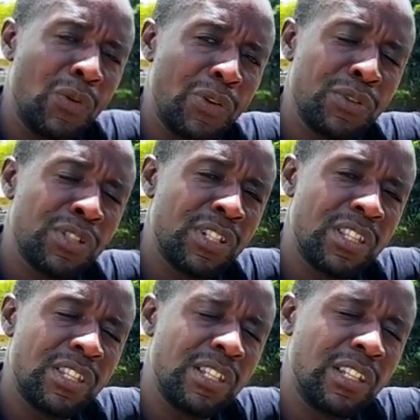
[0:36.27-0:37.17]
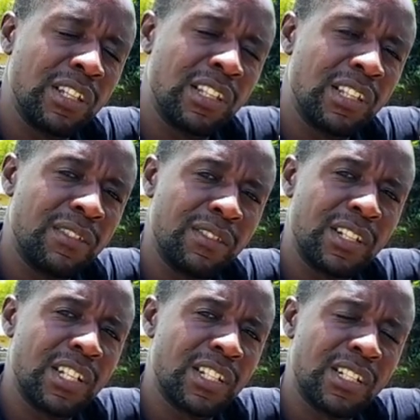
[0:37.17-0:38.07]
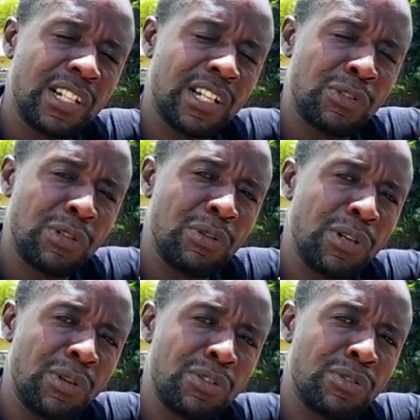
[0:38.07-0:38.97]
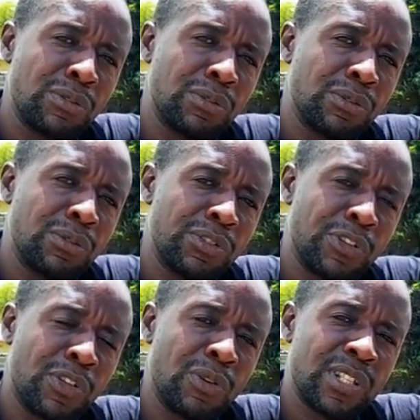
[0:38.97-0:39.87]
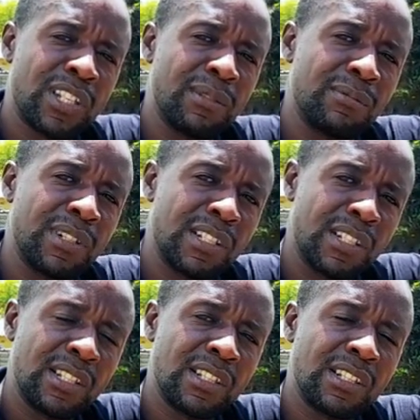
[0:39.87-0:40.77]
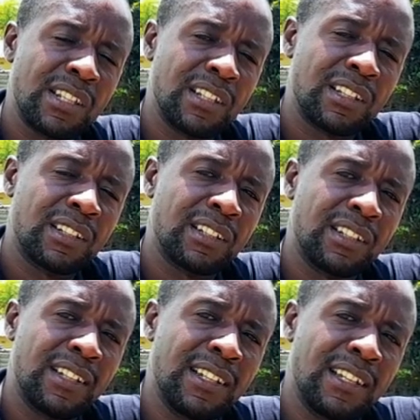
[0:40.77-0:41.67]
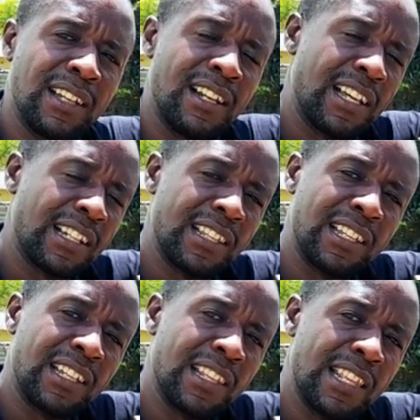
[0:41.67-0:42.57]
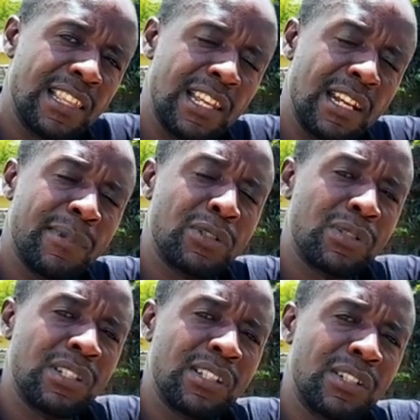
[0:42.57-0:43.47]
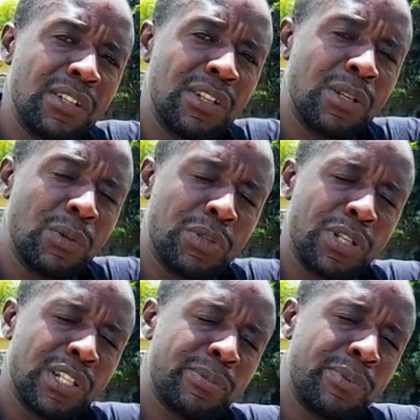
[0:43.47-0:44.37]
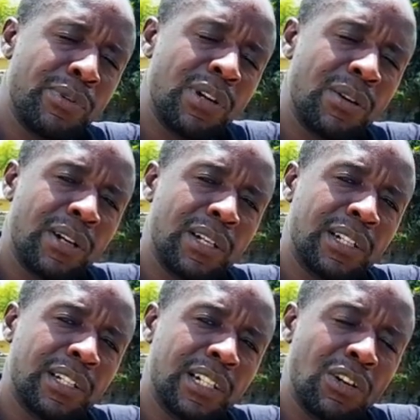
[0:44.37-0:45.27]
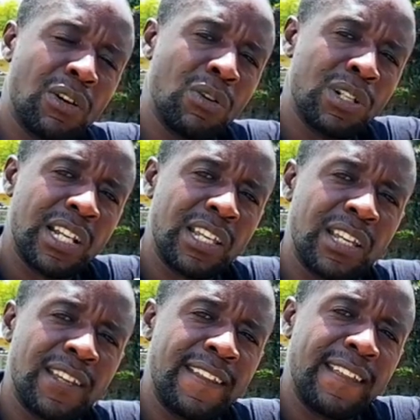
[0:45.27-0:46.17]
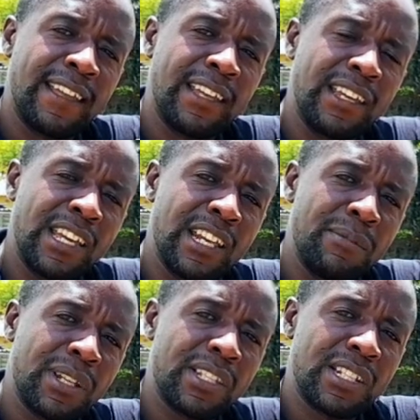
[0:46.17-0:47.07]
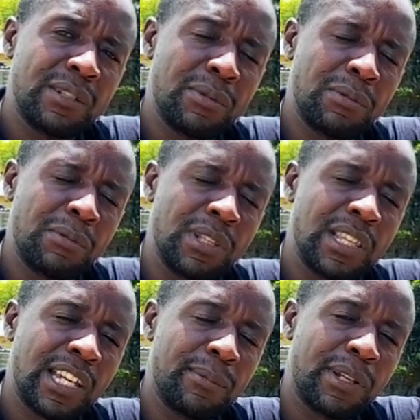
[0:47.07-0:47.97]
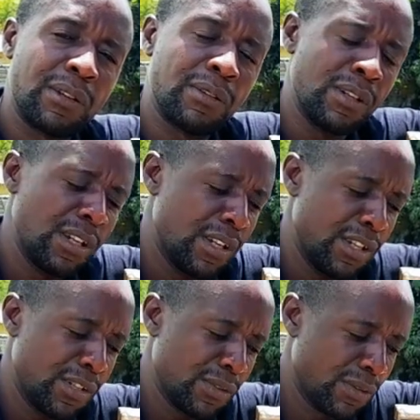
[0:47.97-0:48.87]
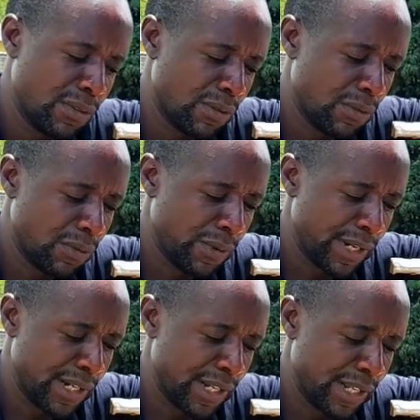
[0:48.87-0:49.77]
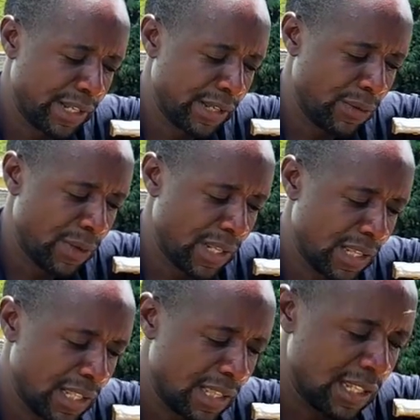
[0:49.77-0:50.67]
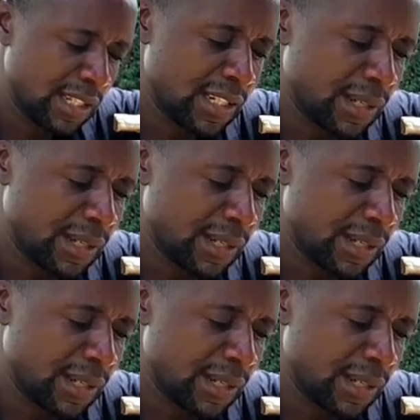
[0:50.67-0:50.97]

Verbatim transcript: We use uh, the fertigation tank as well when we want to, to cure some diseases uh, like the, the, the, nematodes. We just pour our, our water here and mix it with, with the chemical. So when we, when the, this